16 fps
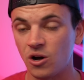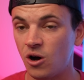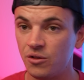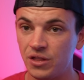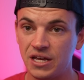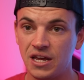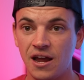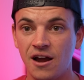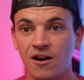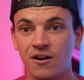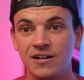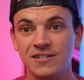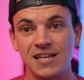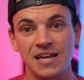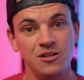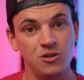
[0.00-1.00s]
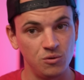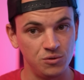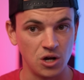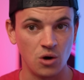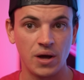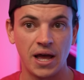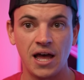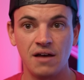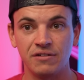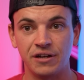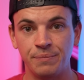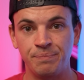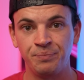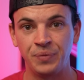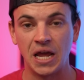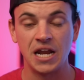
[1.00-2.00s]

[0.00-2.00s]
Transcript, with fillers: All they care is that you don't have it.